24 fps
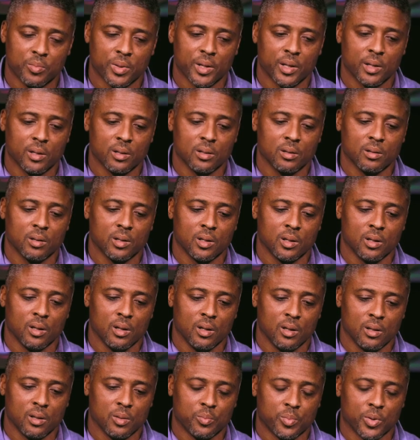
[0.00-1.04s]
about
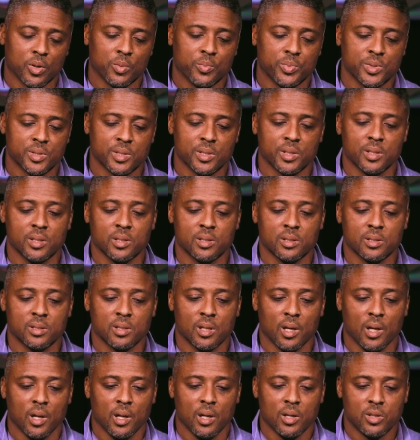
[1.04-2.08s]
the purpose
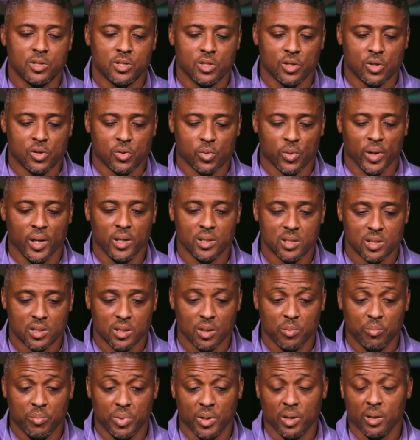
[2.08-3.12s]
is to create
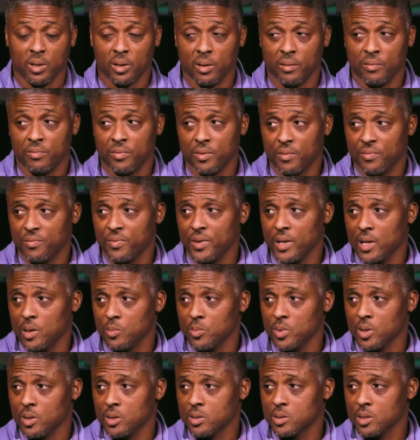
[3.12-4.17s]
stability for
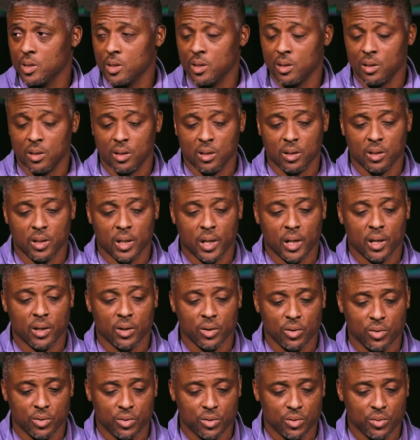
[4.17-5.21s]
families. And how
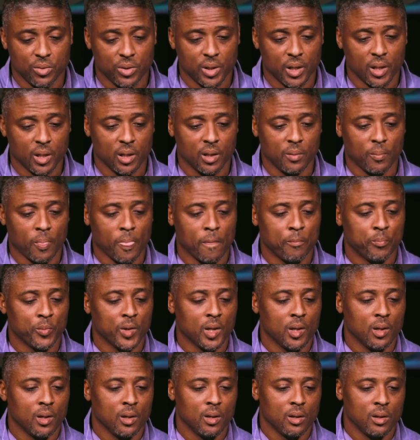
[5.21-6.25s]
do you do that?
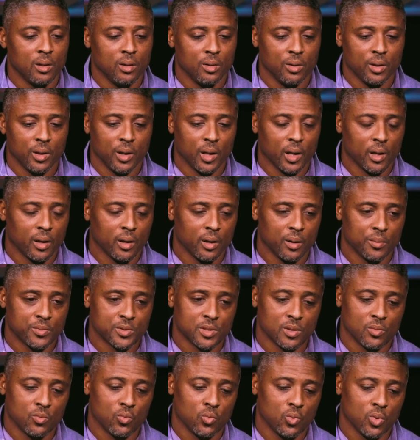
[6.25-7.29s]
Yeah, you got to help
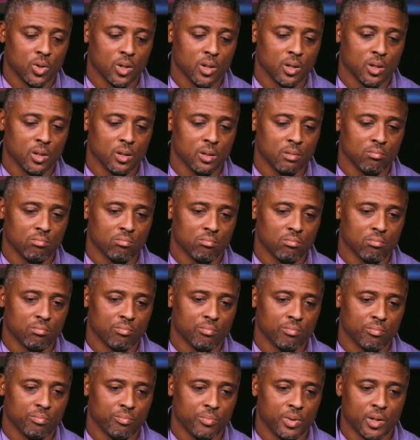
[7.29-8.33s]
someone
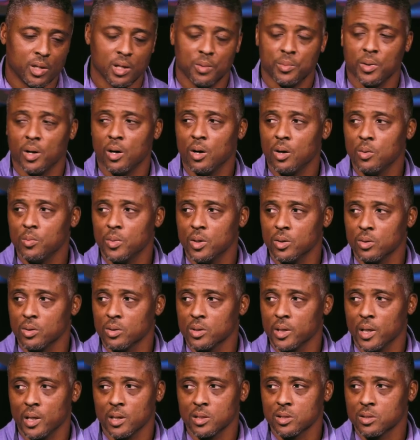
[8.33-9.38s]
become a
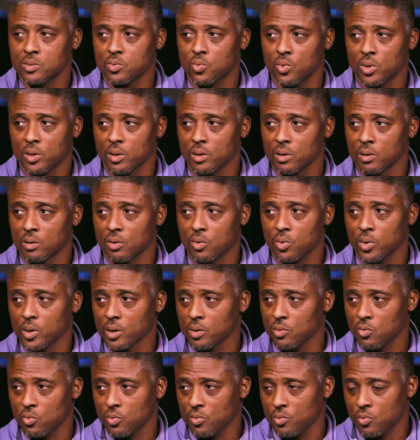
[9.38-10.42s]
homeowner. That's one of the
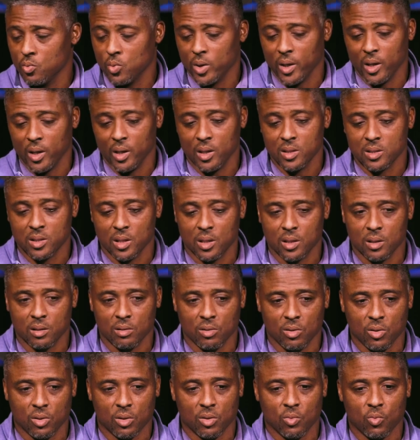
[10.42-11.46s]
quick ways that
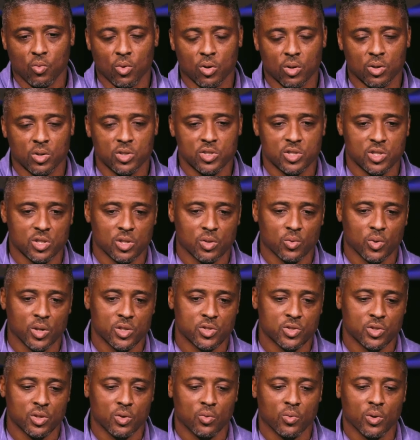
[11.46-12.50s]
you can work on
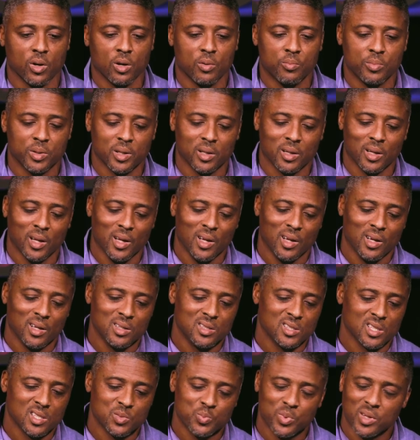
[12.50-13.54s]
generational wealth. But
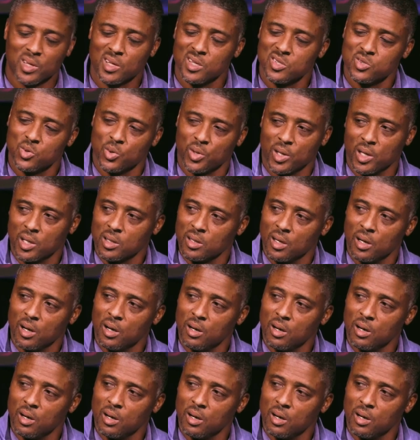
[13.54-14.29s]
just because you get the